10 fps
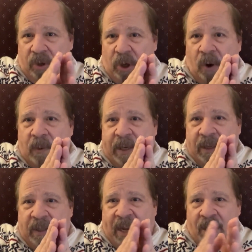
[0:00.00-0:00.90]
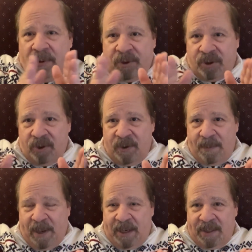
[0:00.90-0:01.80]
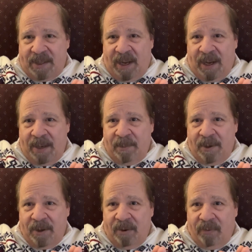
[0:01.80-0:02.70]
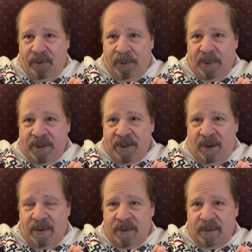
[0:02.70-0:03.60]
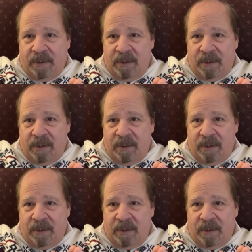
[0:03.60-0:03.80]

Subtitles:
Only allow a certain amount of time for a result.